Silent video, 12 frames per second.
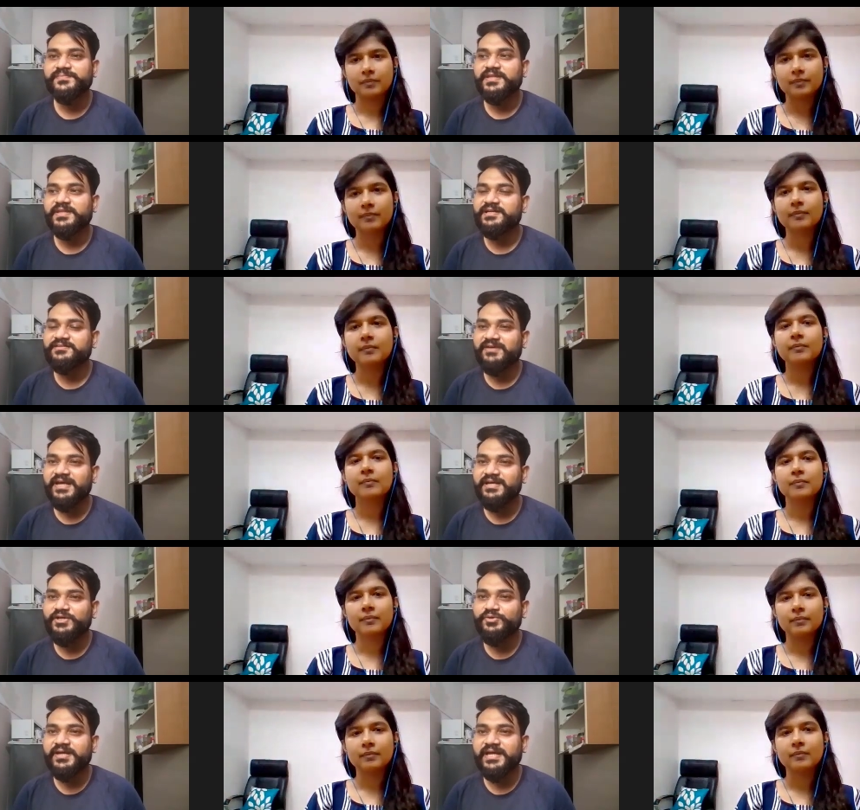Speaker 1: that is while
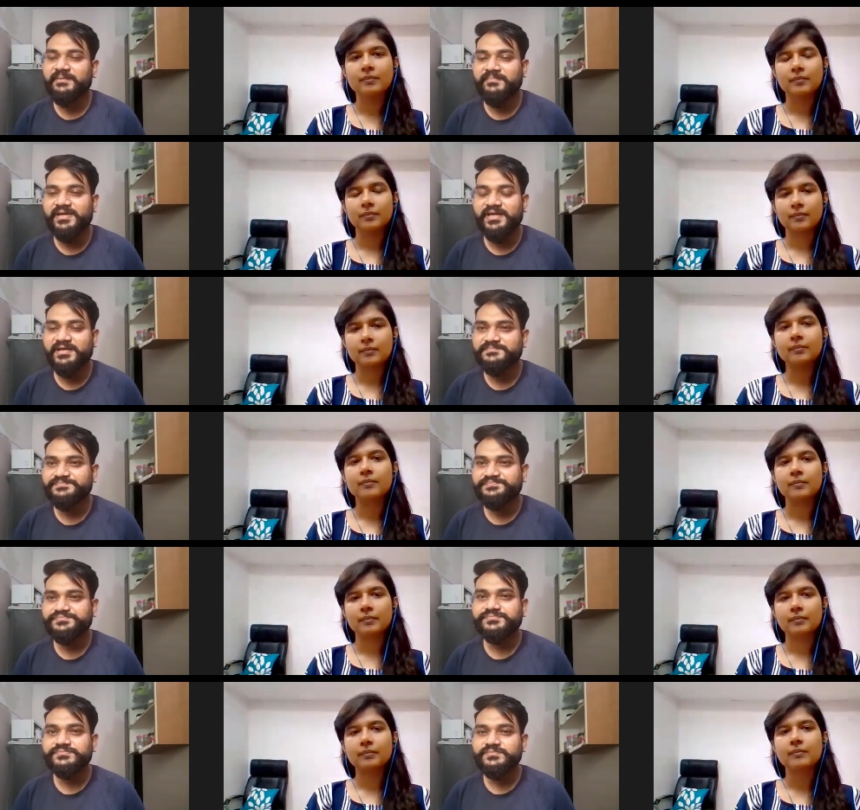during M B
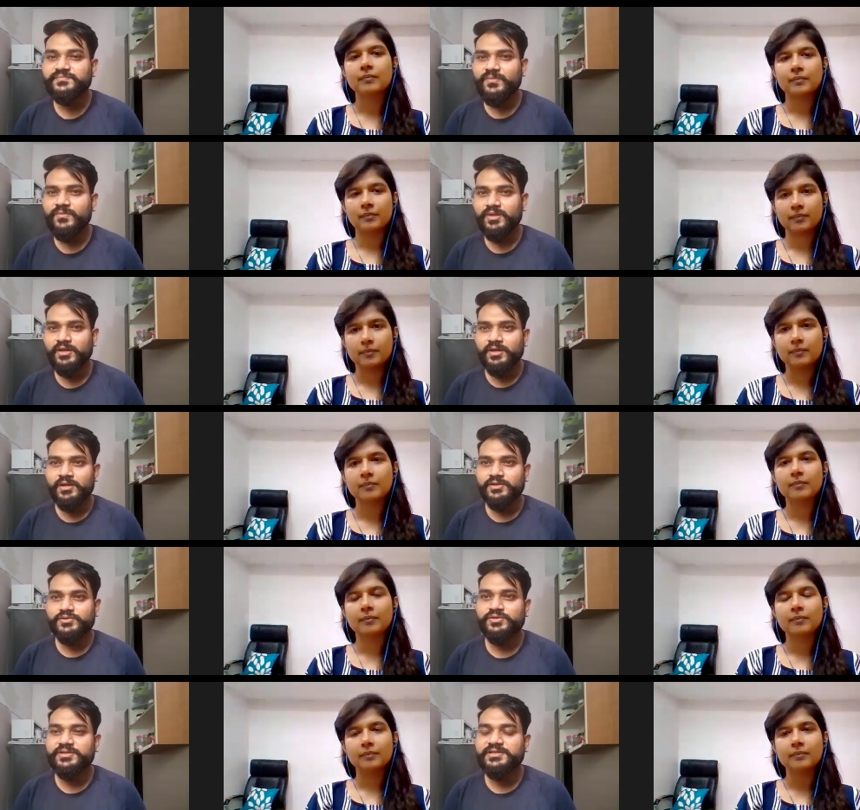
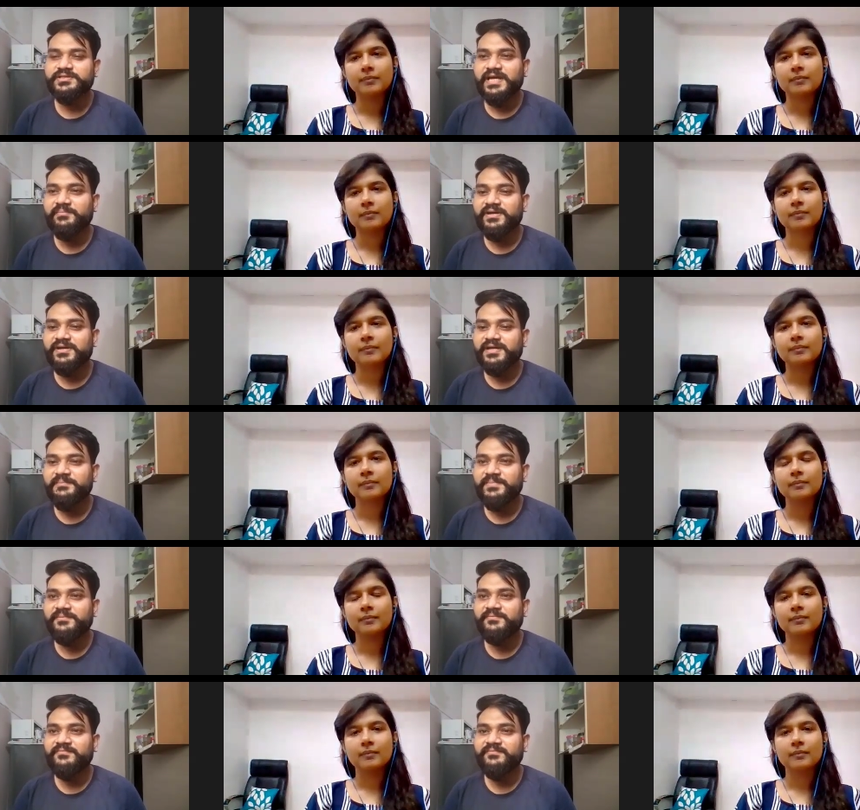A. So this time I
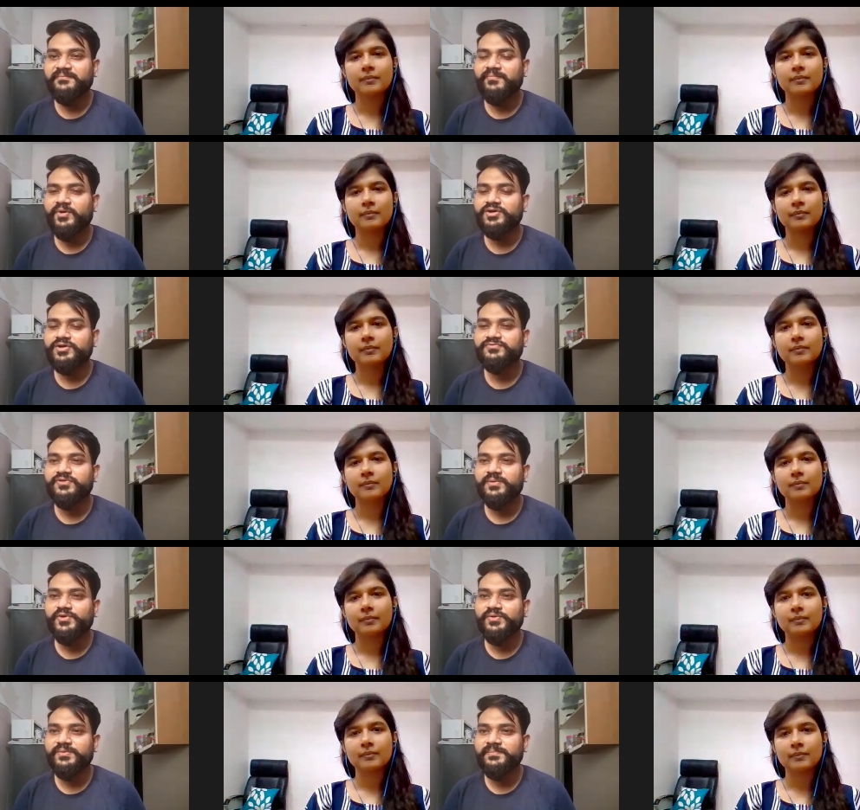attended mocks
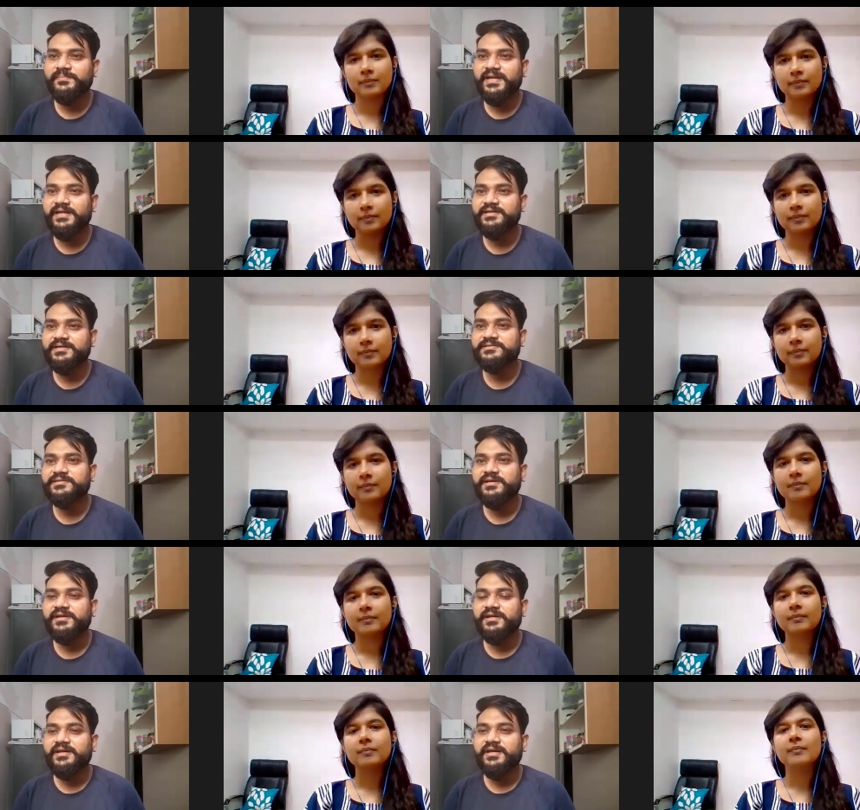from Human Peritus
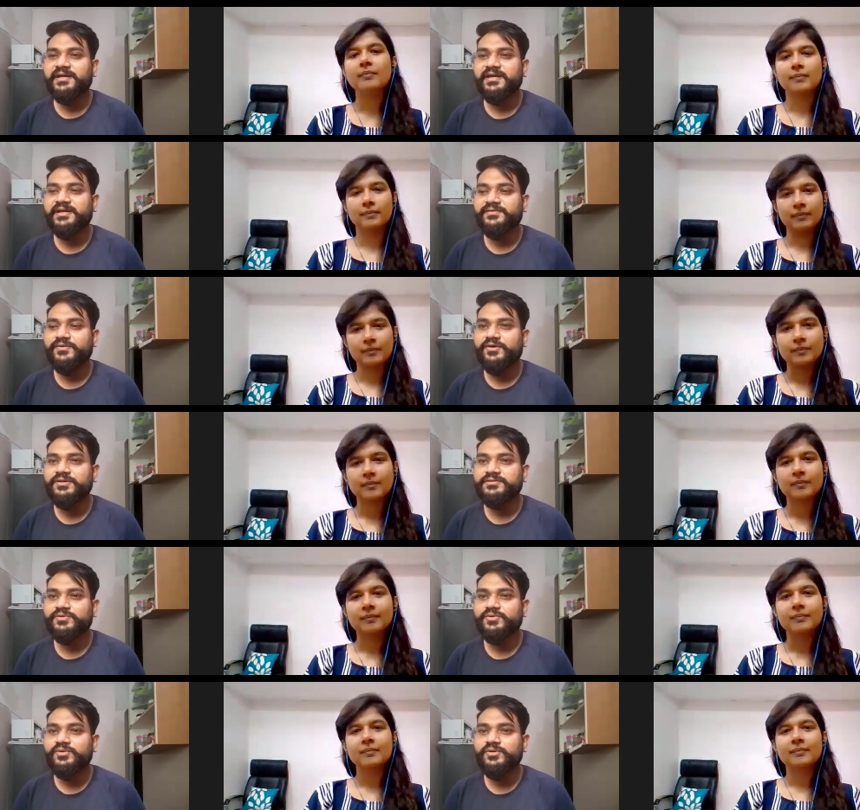and
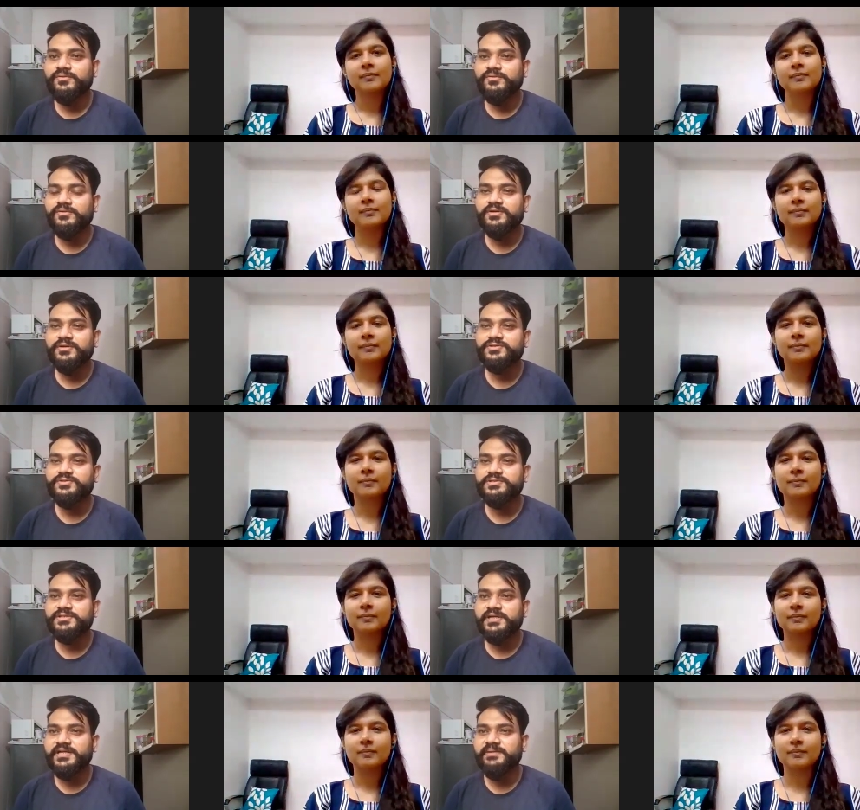also gone through
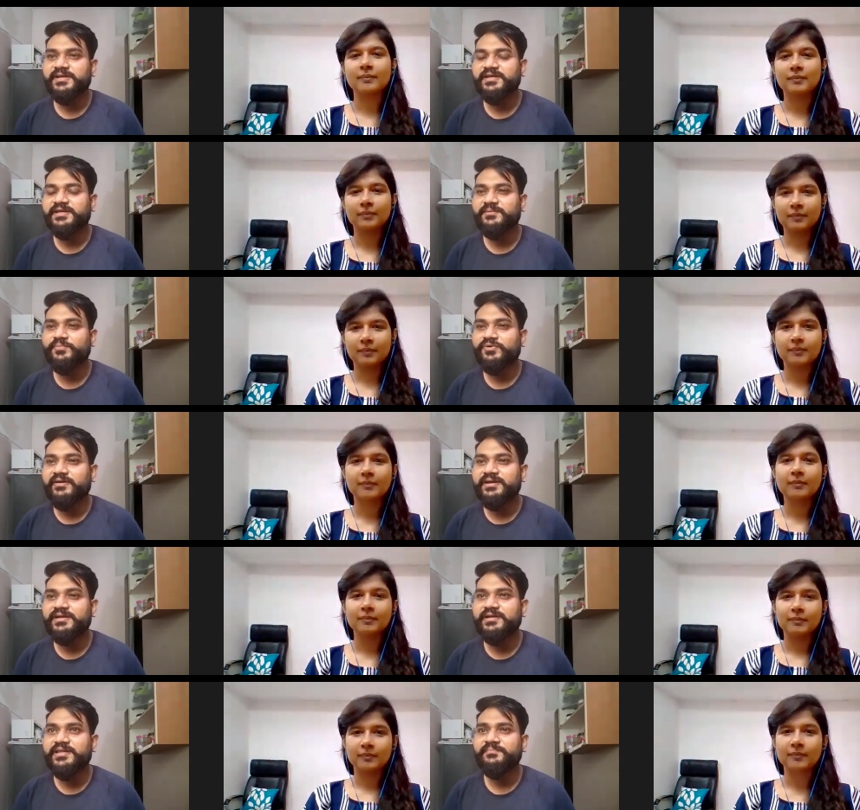study material
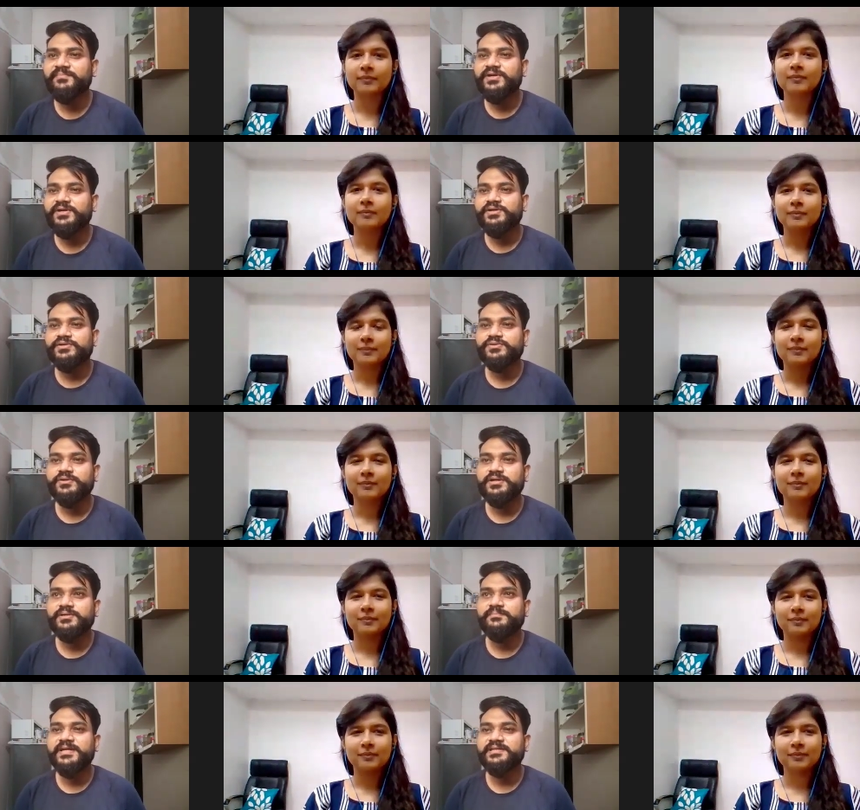provided them. So
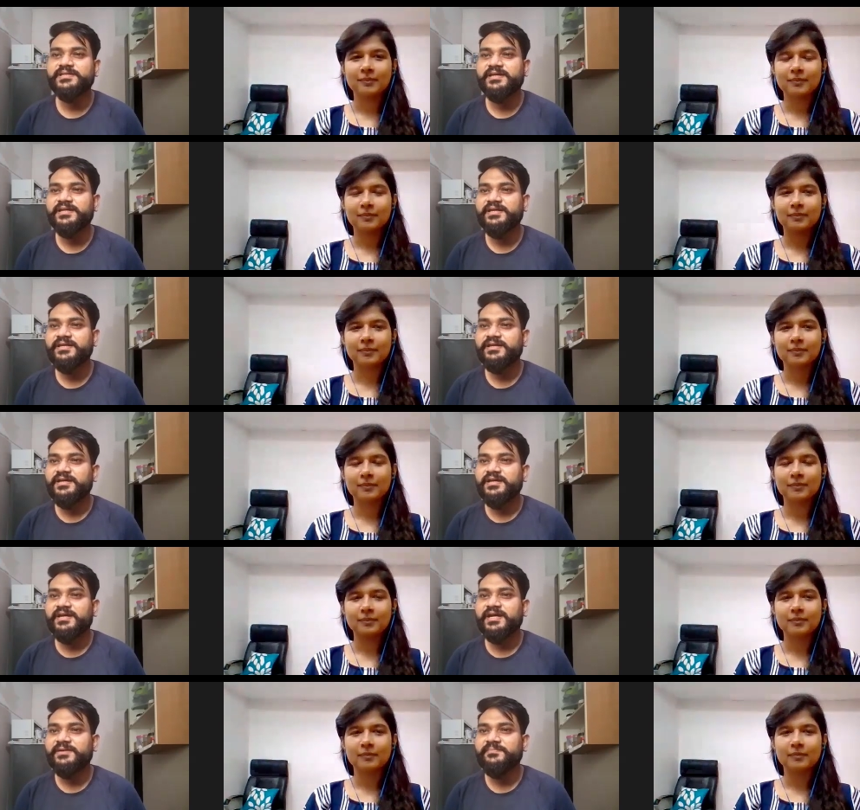it basically
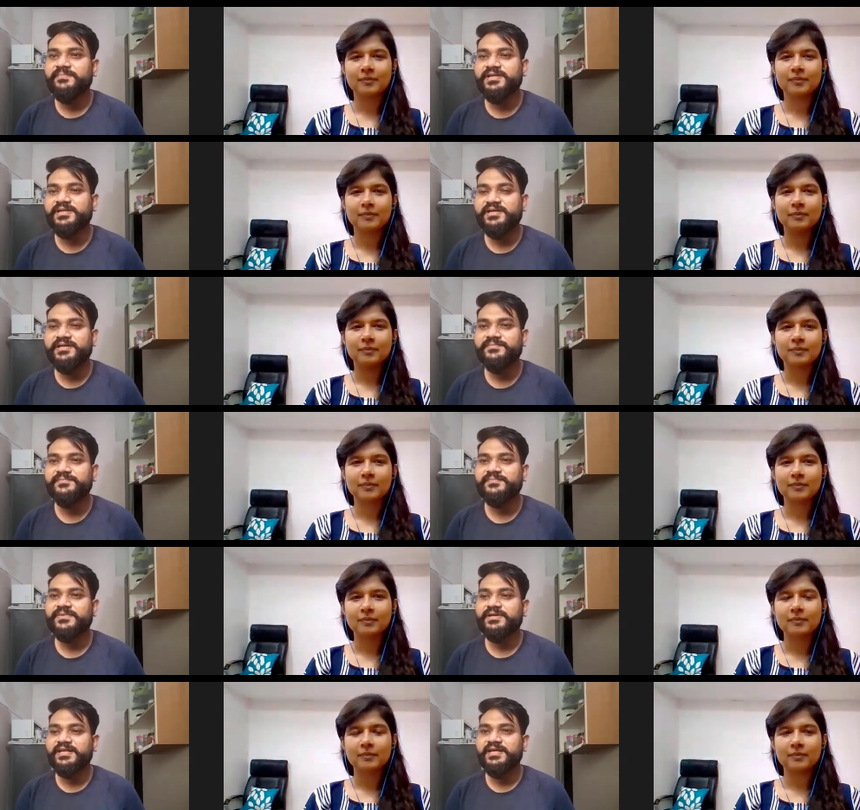helped me in
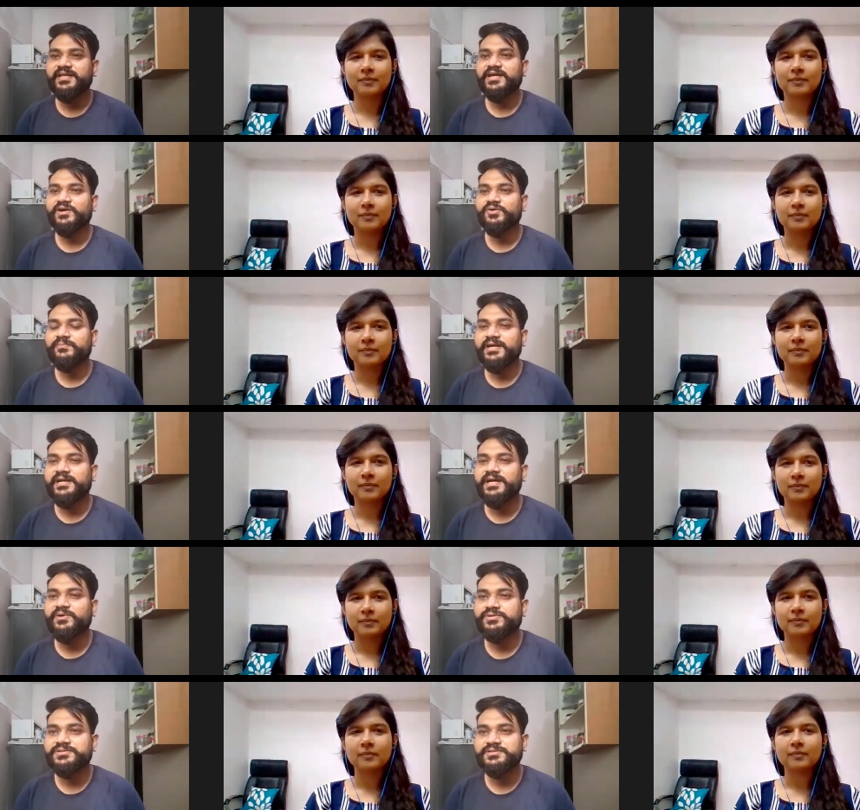clearing out my
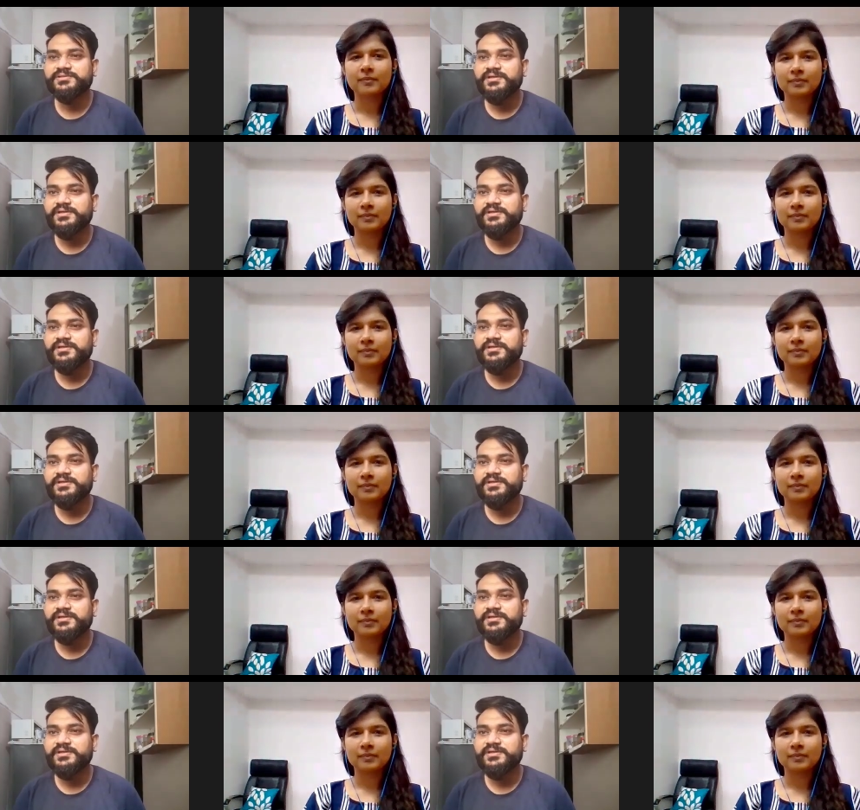doubts.